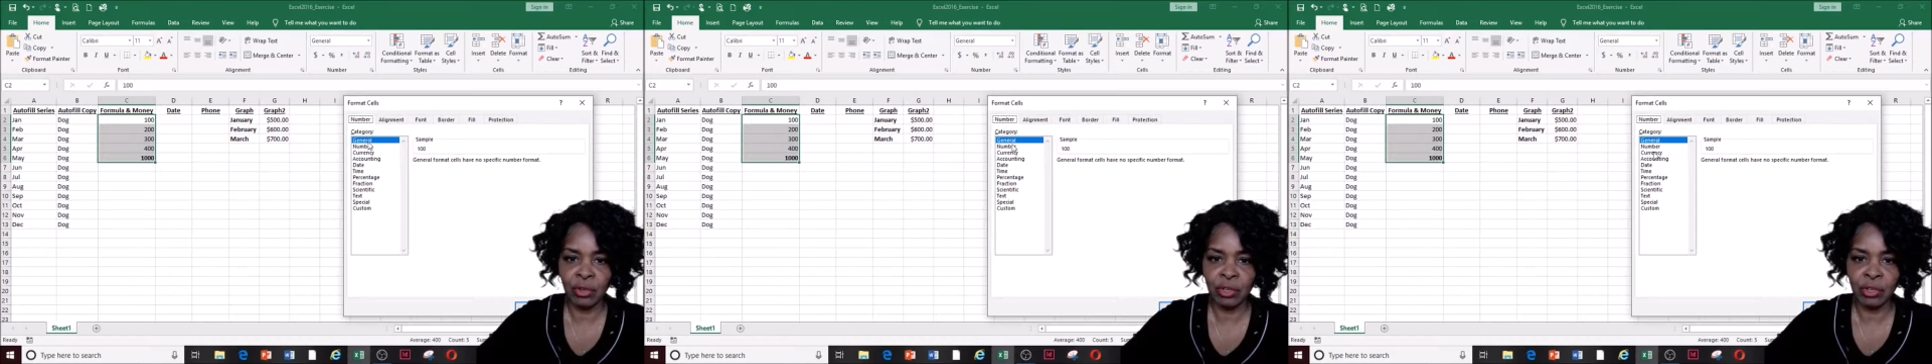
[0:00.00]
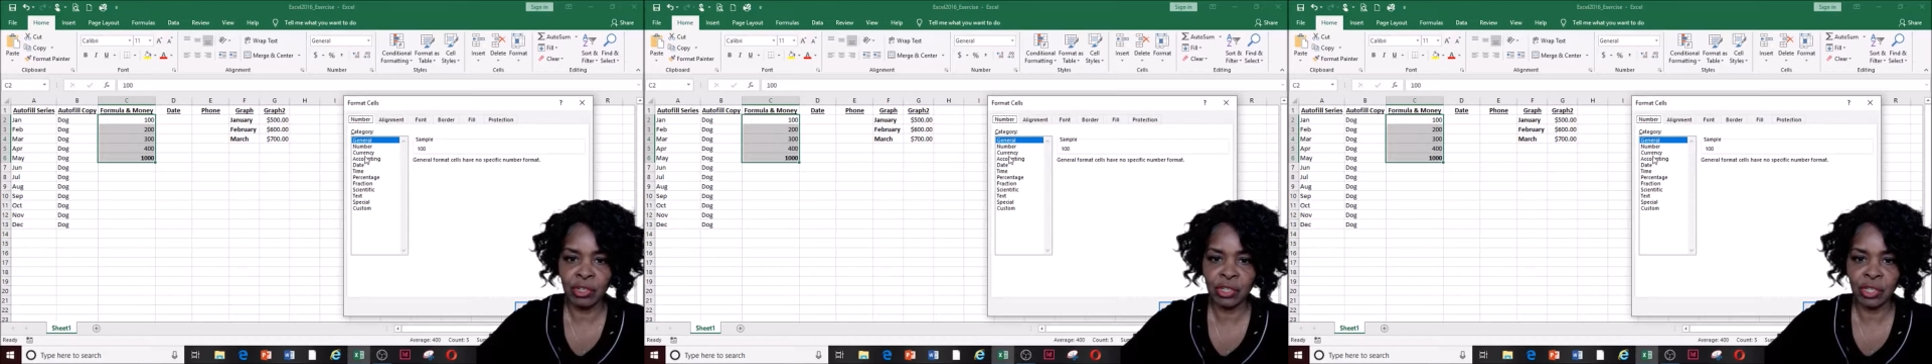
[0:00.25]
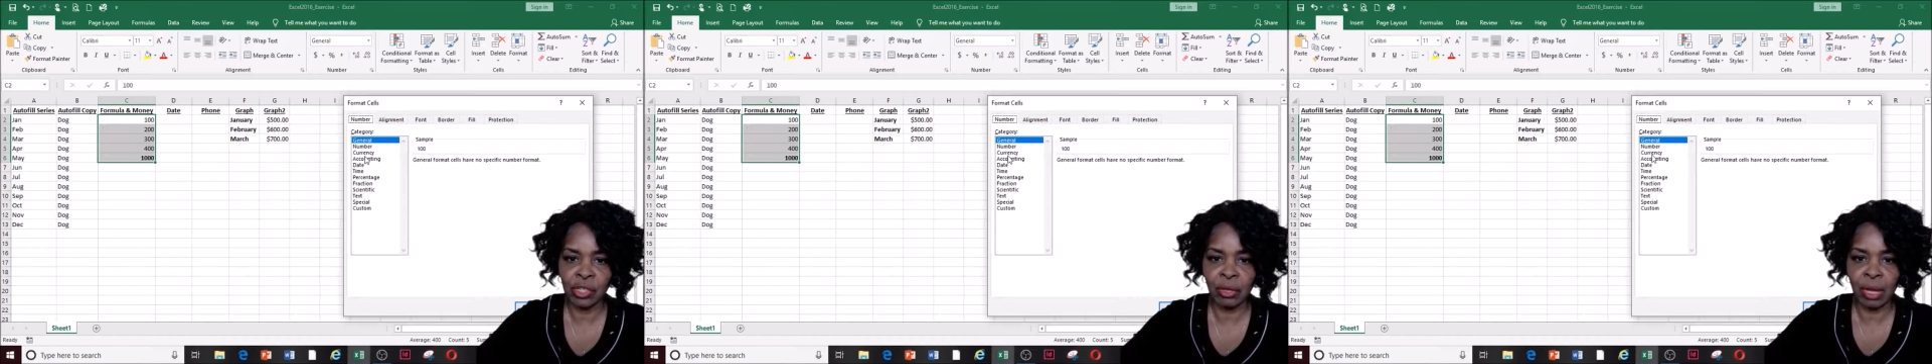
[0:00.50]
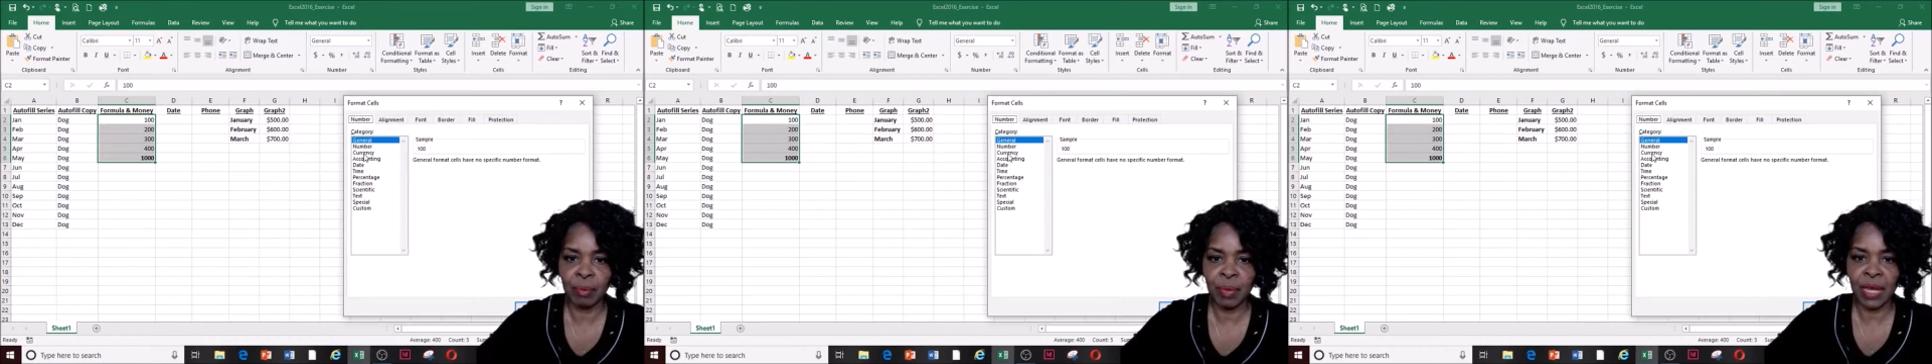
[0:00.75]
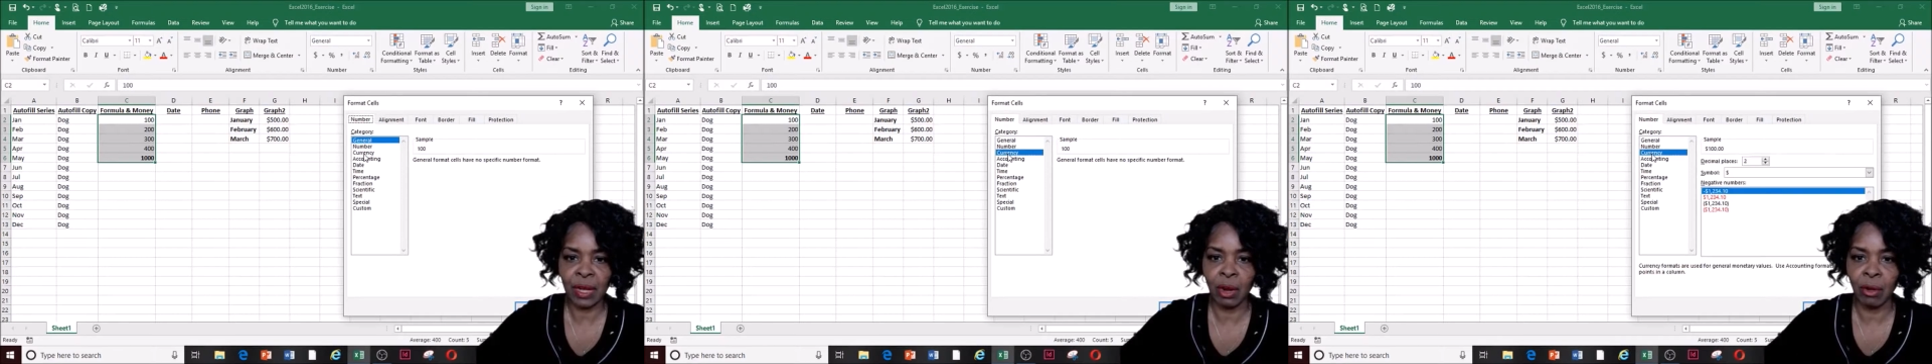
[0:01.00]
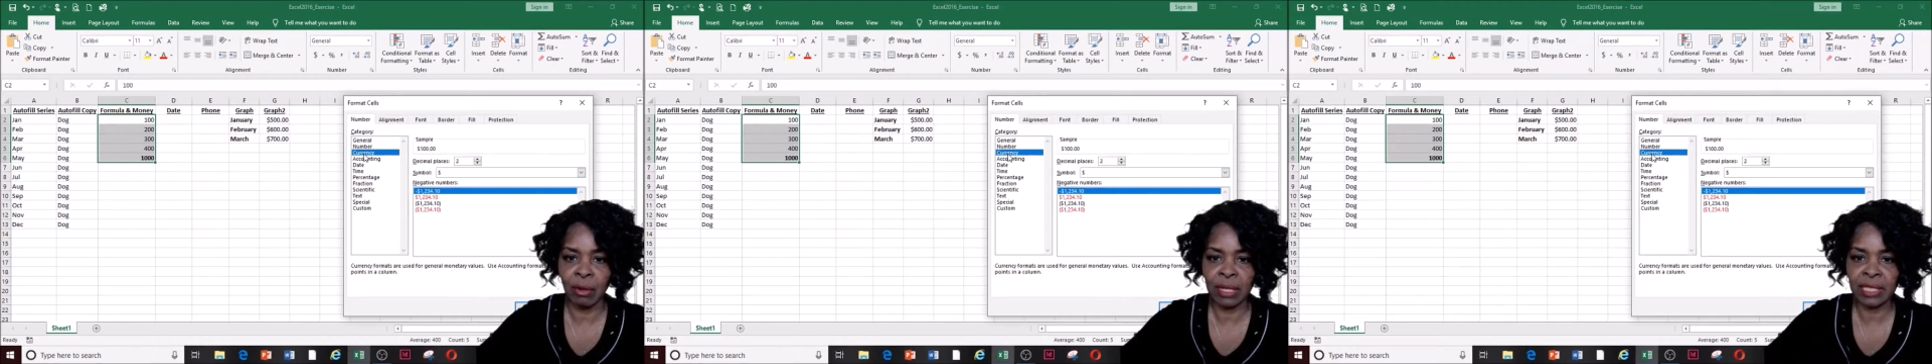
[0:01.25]
you can pick
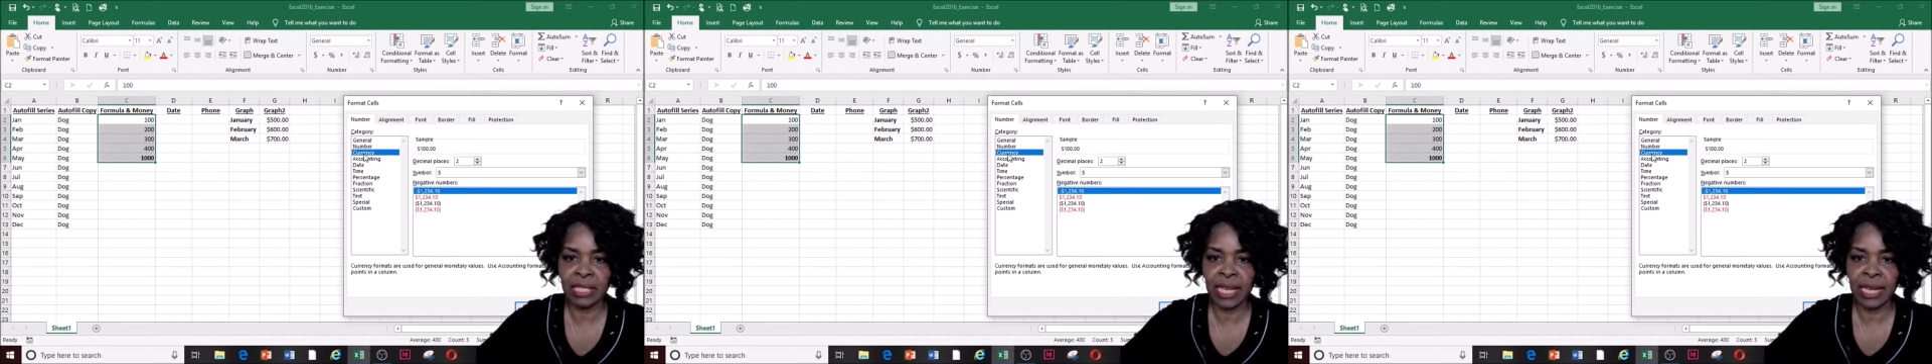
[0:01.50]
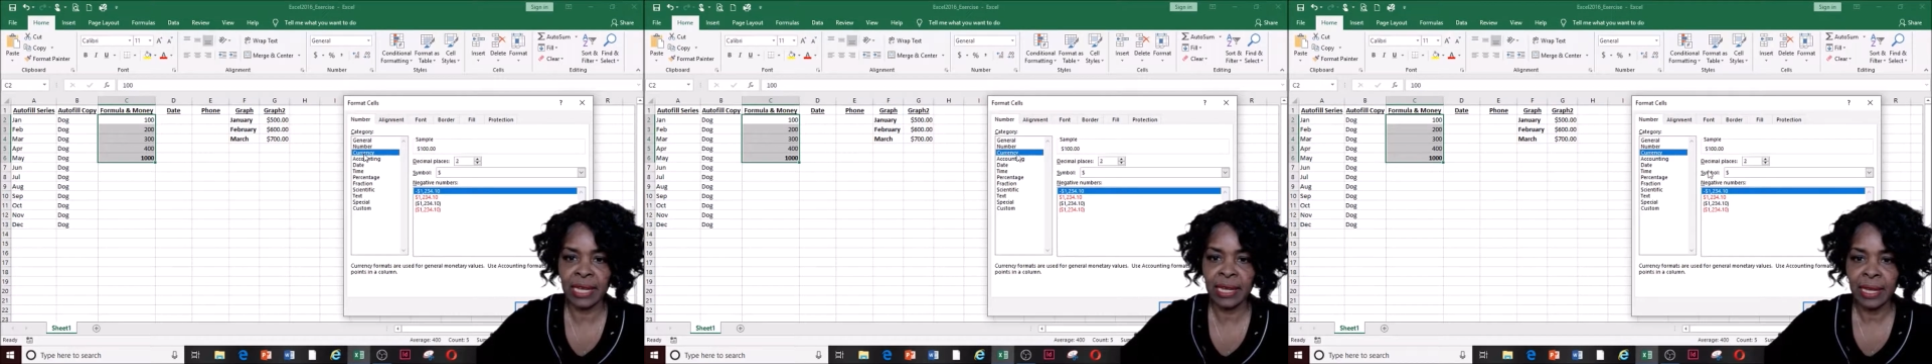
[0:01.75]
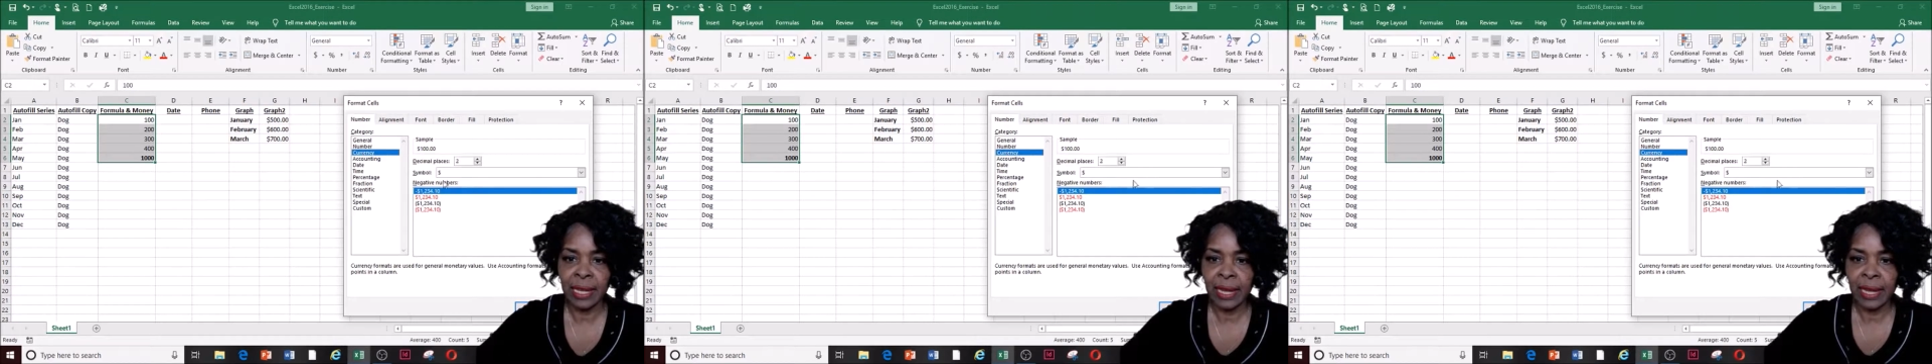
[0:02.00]
currency,